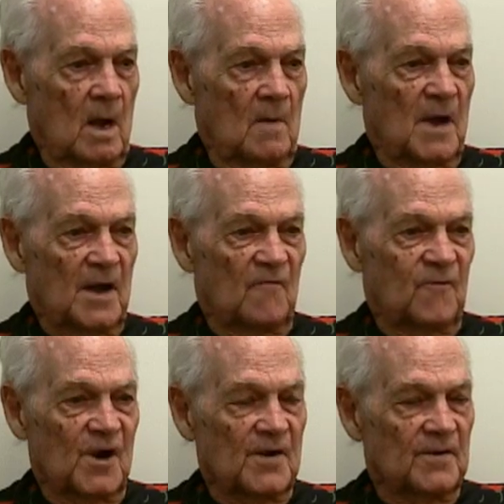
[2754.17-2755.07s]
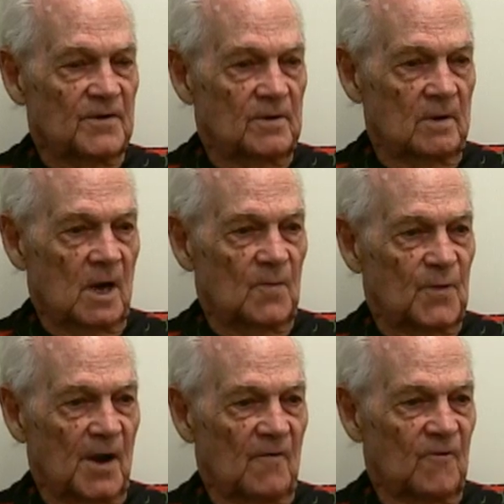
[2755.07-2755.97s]
I made a friend up
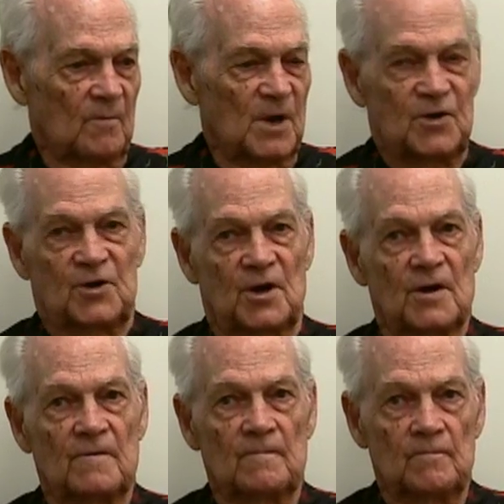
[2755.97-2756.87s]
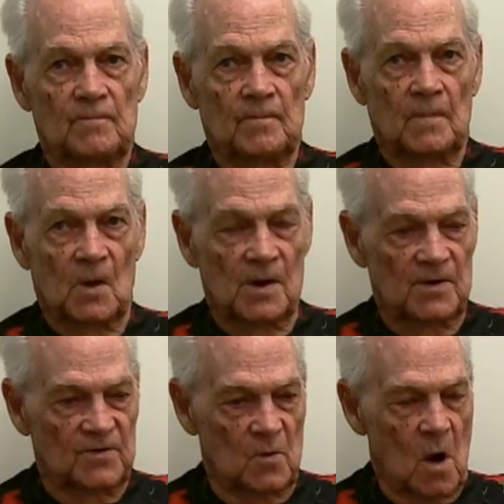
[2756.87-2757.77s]
there from Michigan,
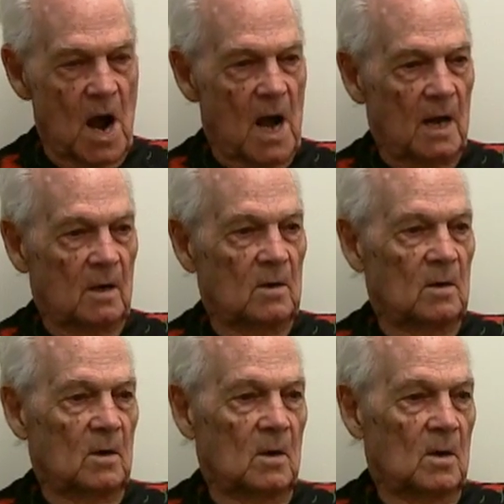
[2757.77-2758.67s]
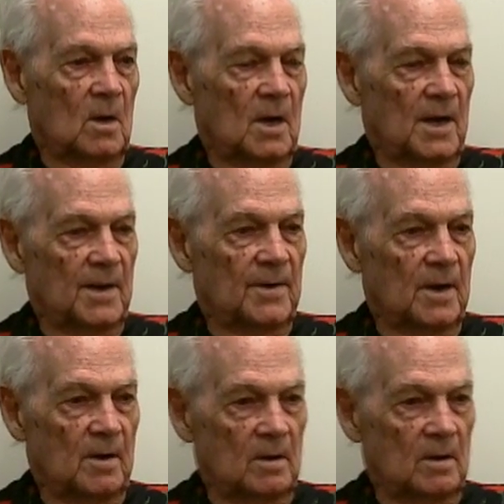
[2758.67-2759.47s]
Granger Wild, and